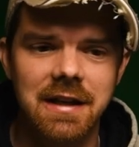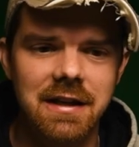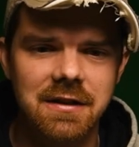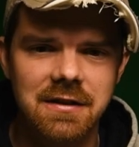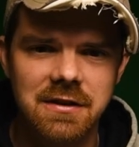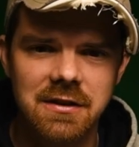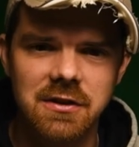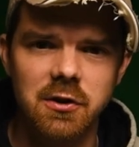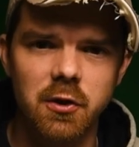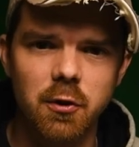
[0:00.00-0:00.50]

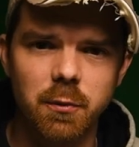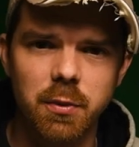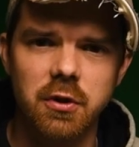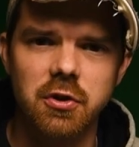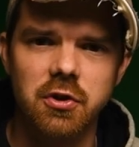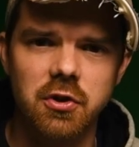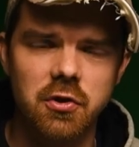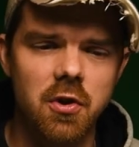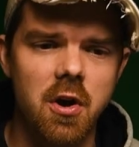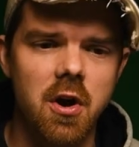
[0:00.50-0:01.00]
it's super
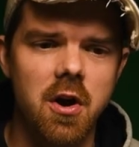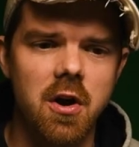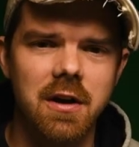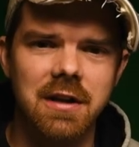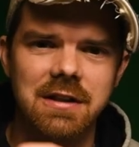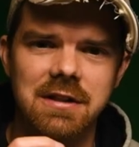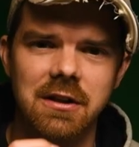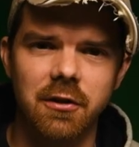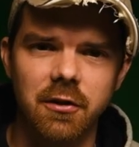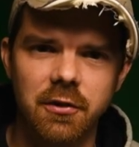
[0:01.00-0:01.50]

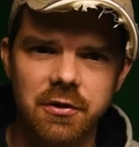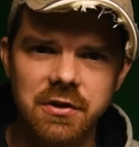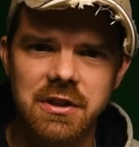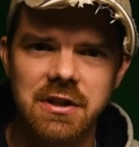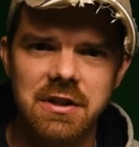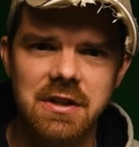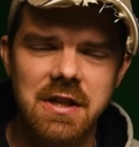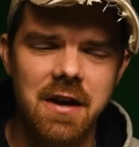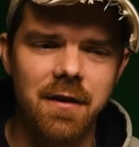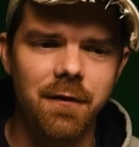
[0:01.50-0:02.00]
strong, it's a little
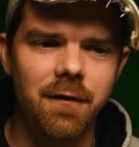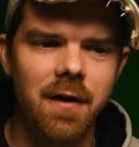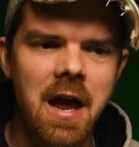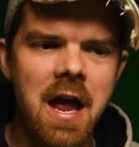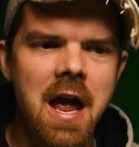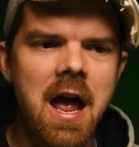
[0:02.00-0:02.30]
stiff.